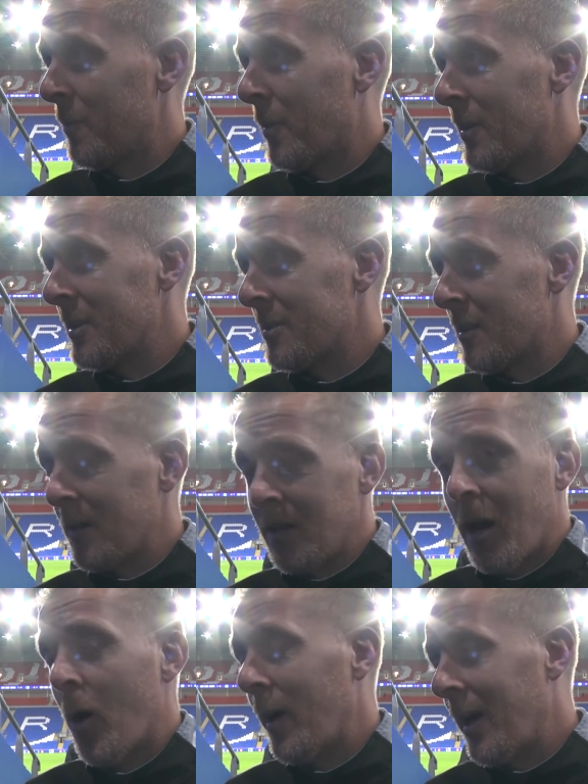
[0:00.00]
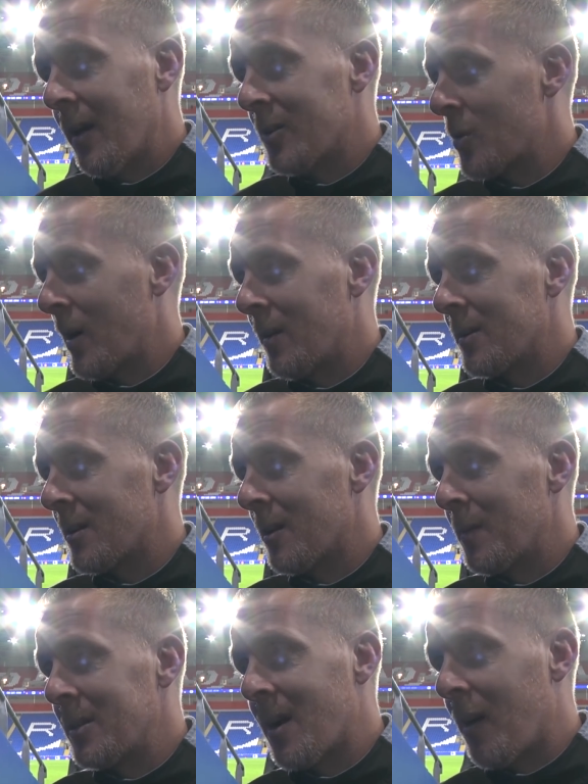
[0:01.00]
the bodies, and you know here as well, it's going to
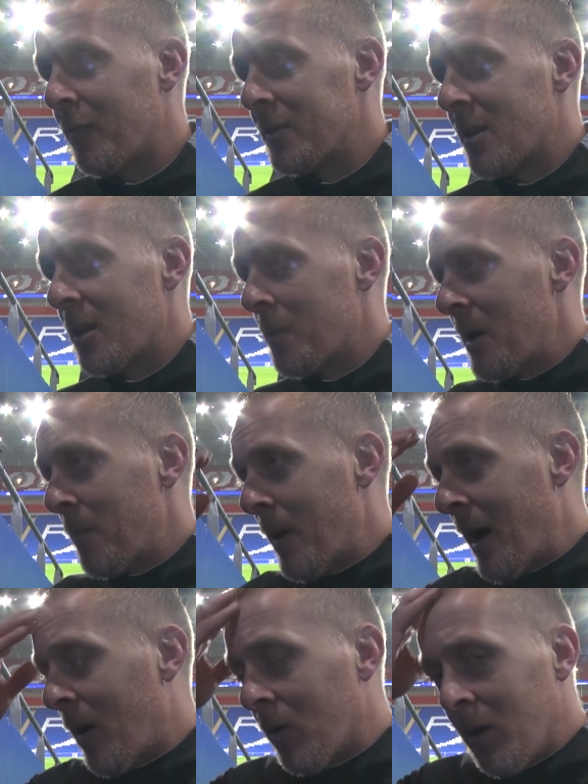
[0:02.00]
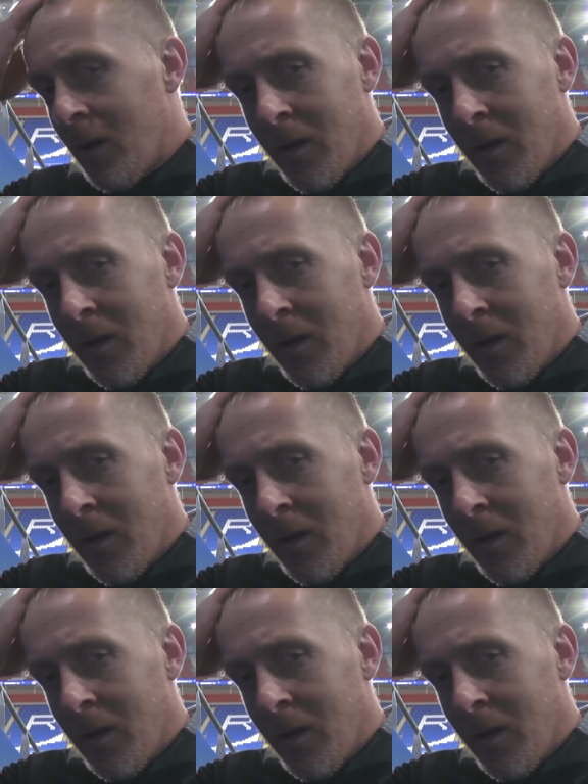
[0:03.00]
be tough, it's going to be a battle.